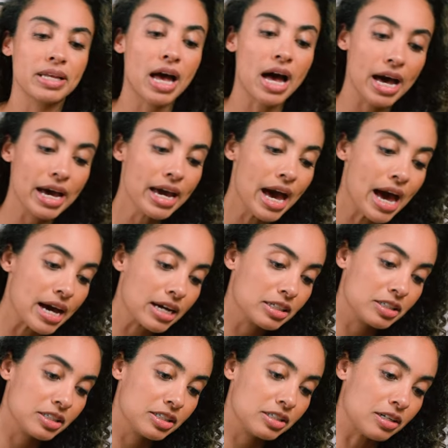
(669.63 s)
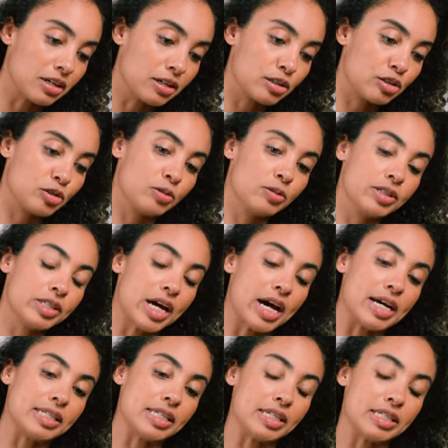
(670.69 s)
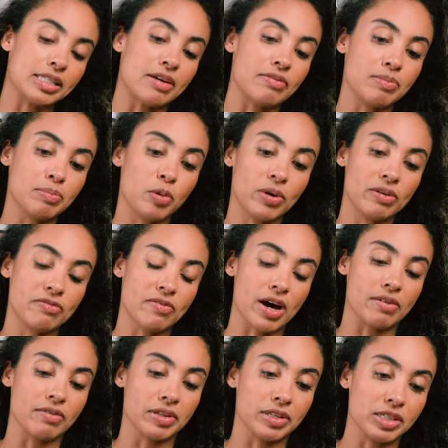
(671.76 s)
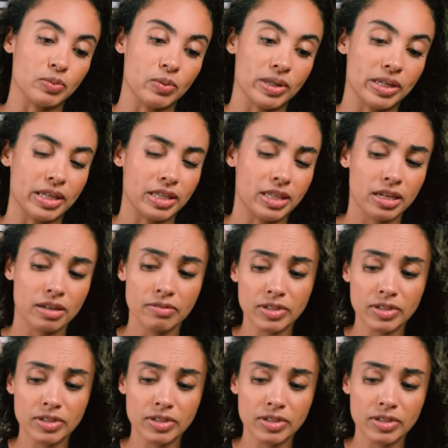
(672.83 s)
but I actually stuck true to size in a 7.5 on this one, and I think